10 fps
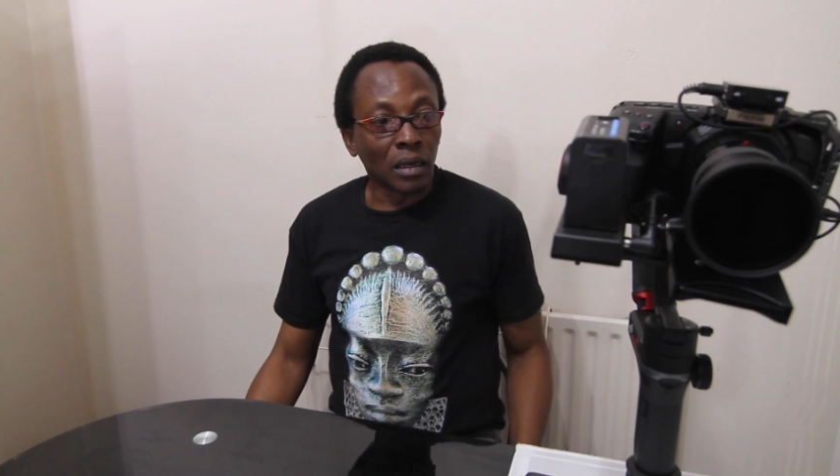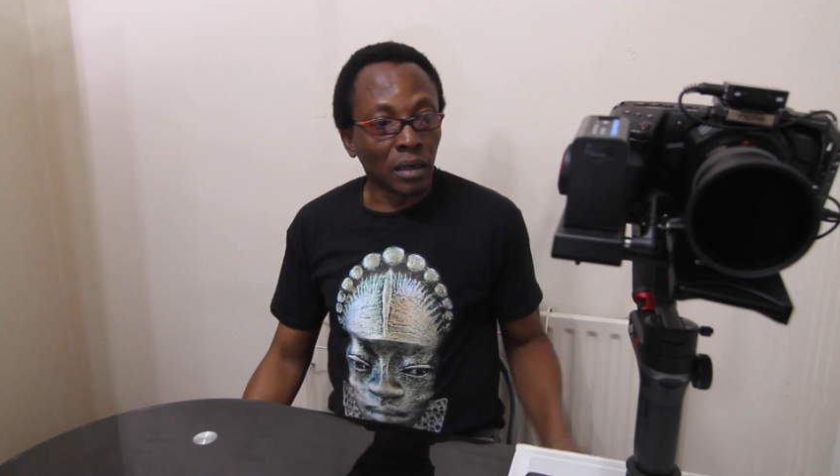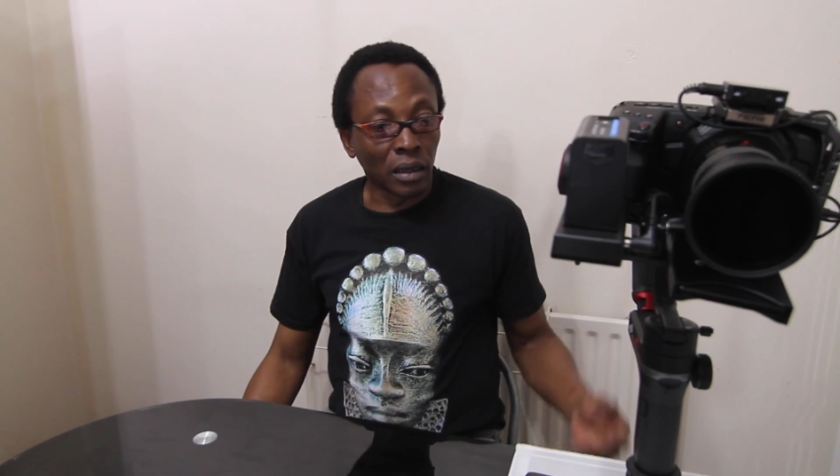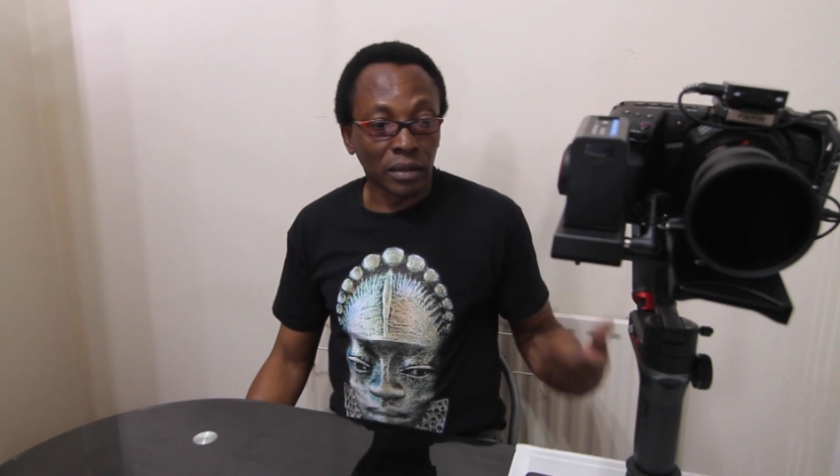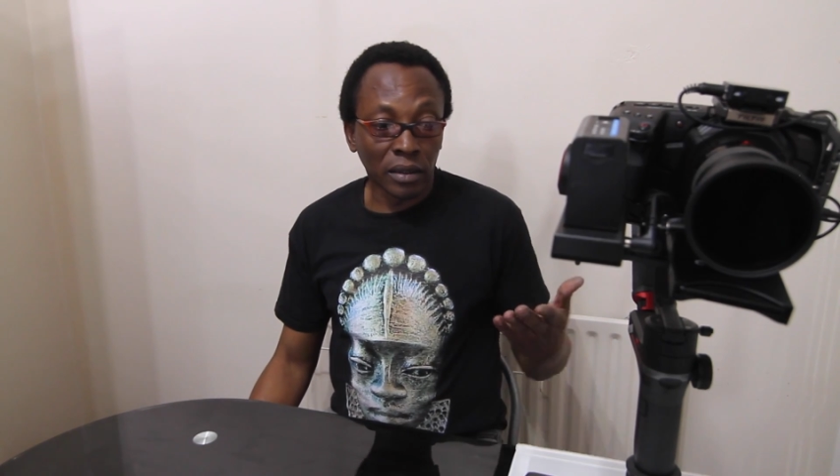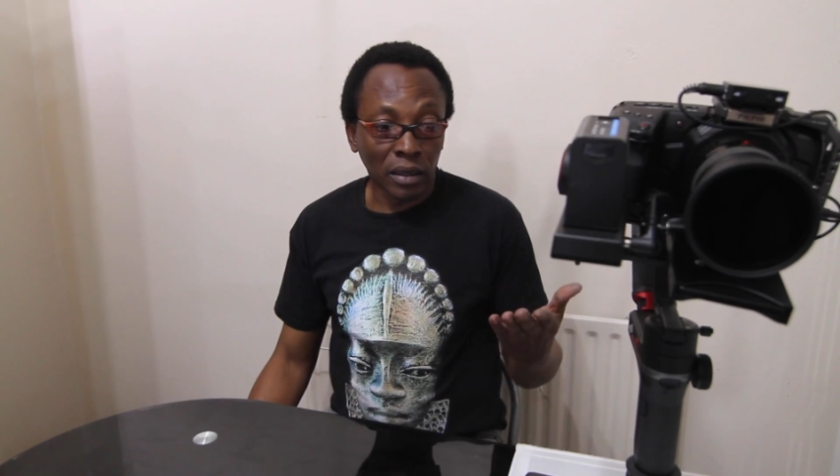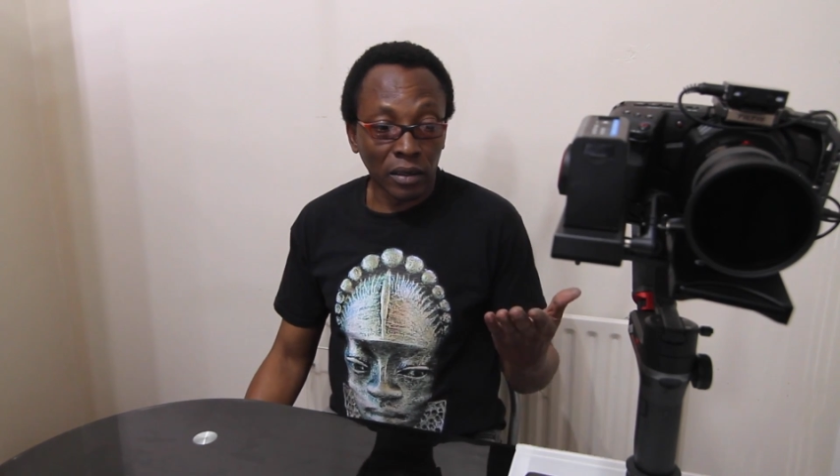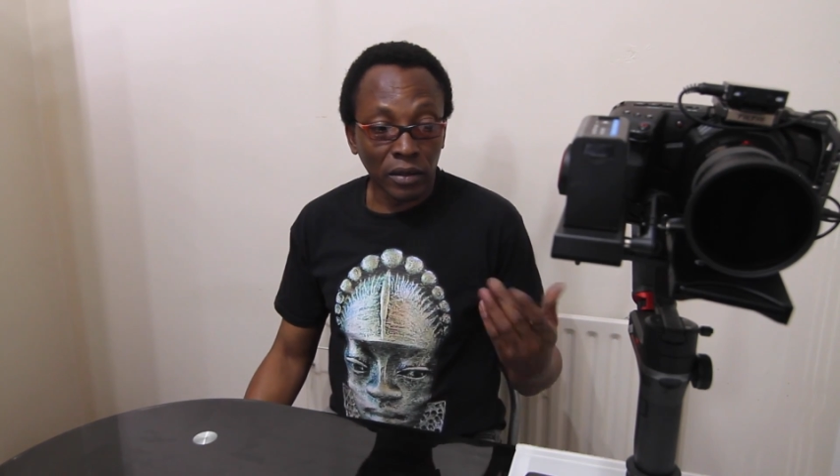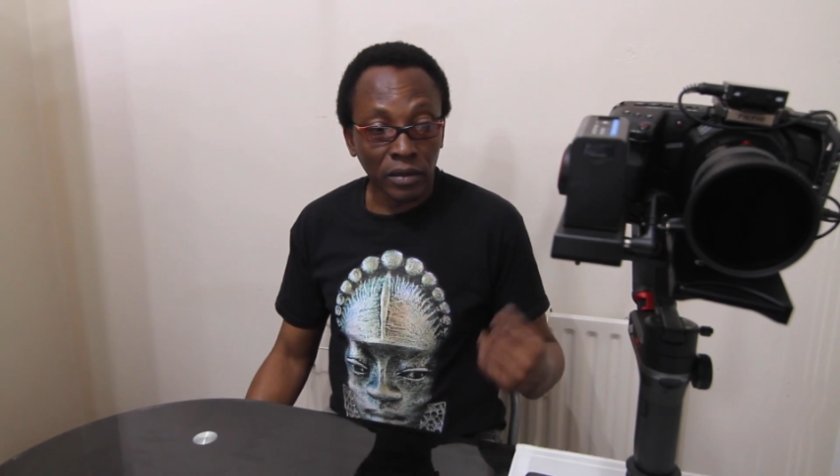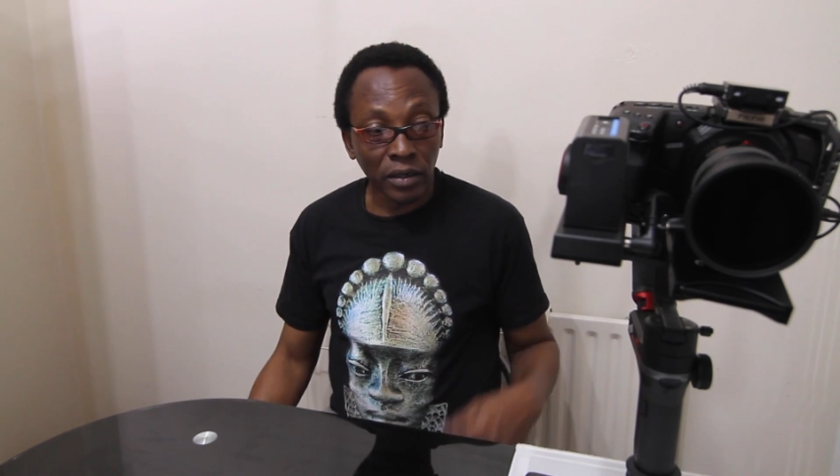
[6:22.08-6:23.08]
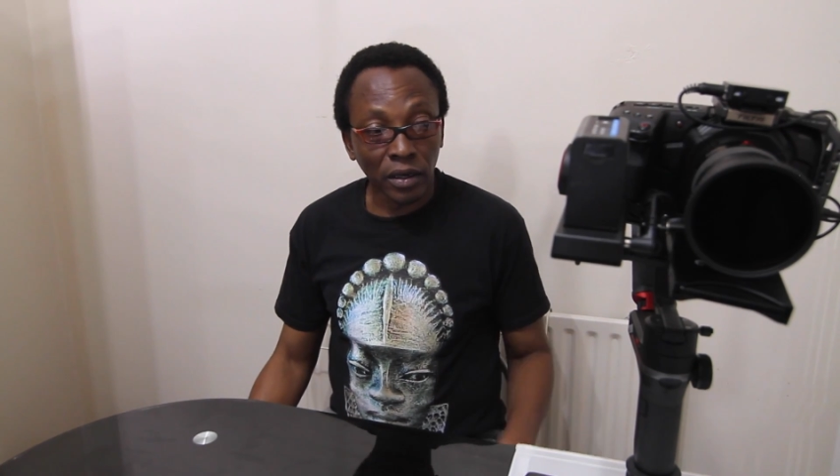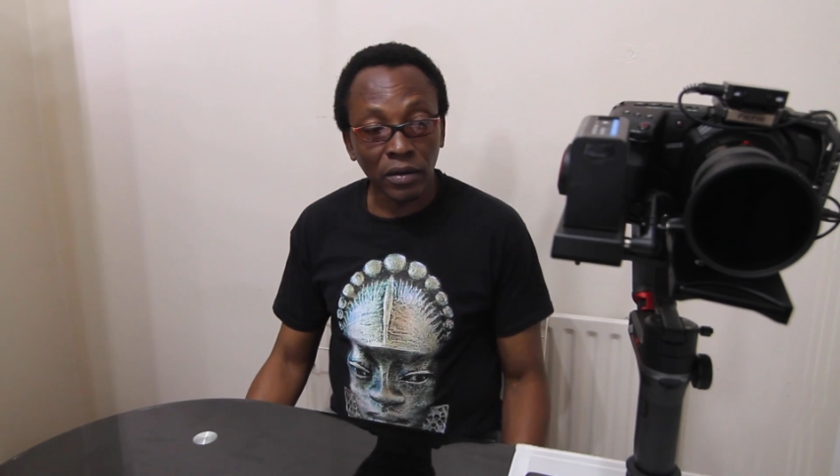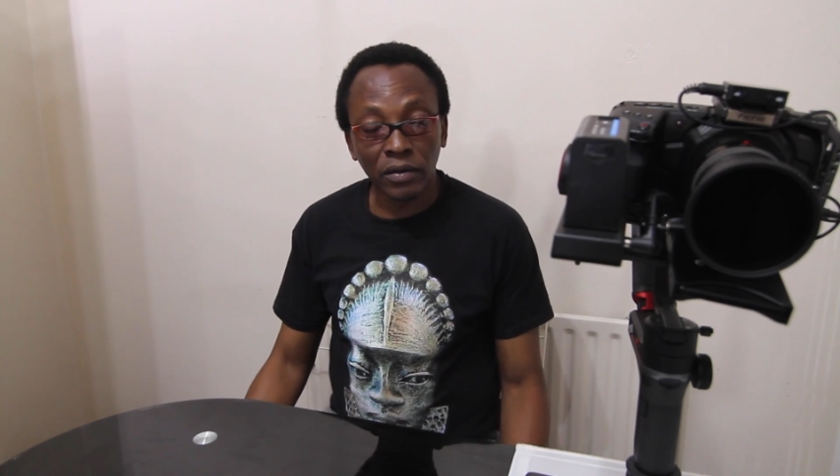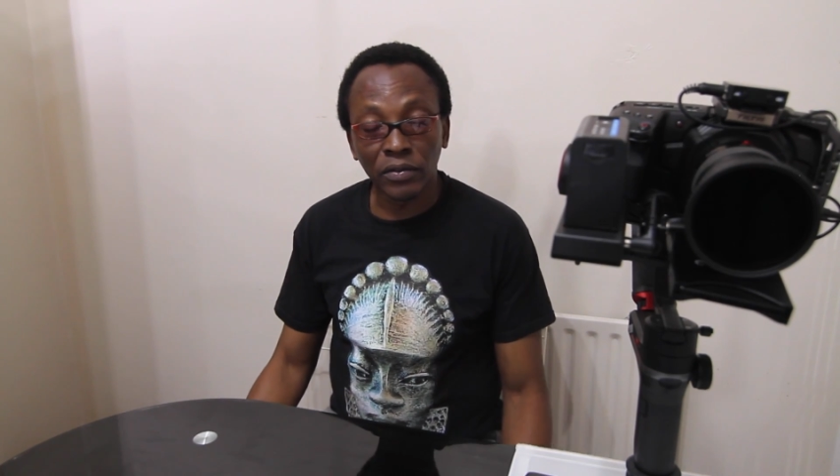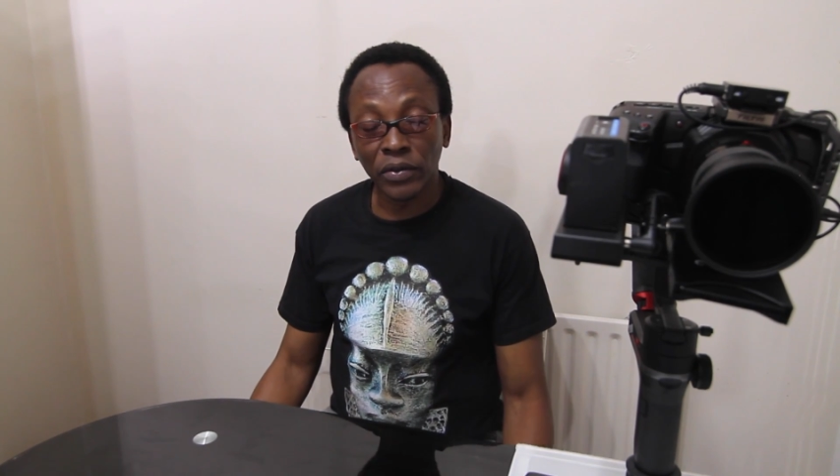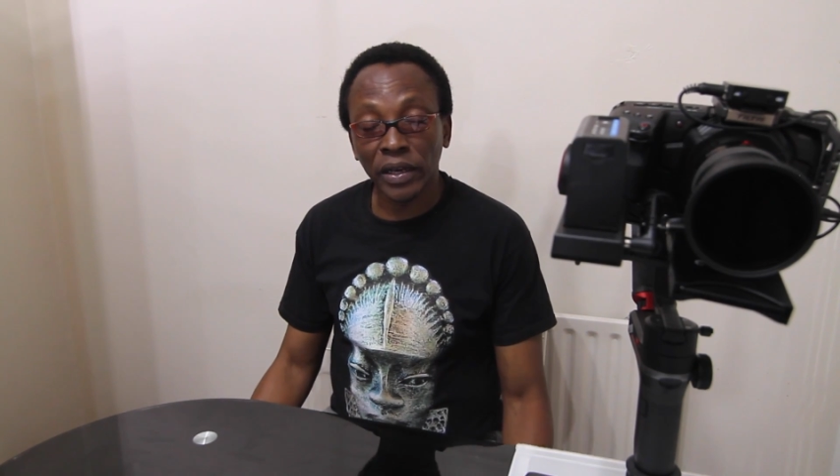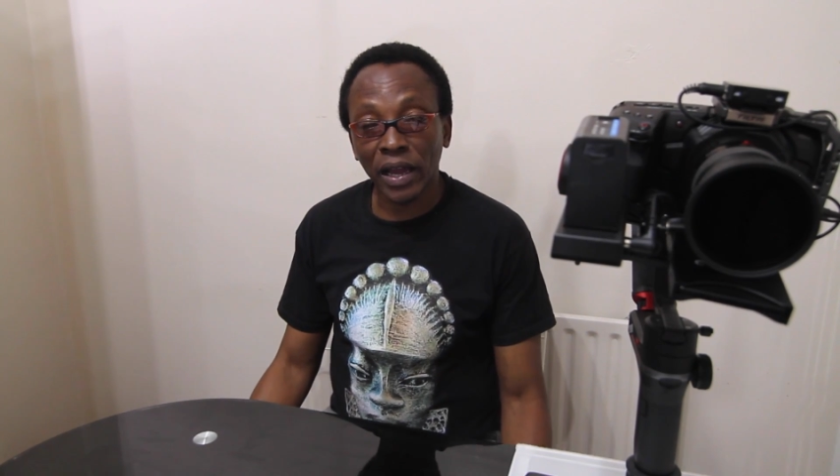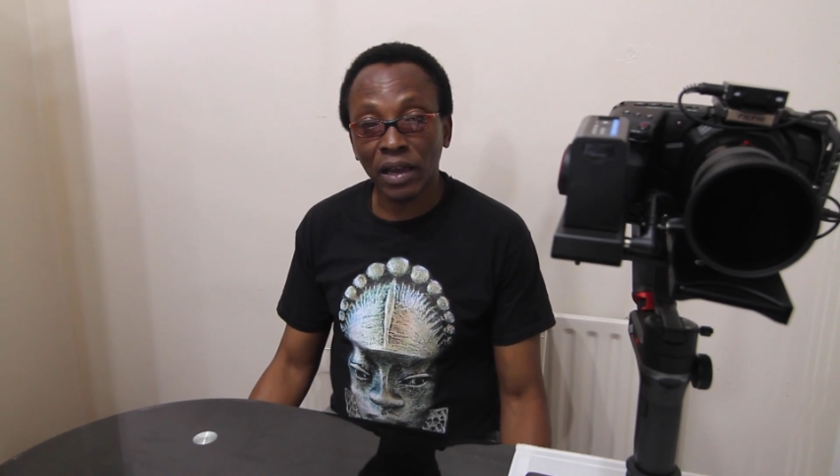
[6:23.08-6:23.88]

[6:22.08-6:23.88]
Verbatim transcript: And uh, you know, there you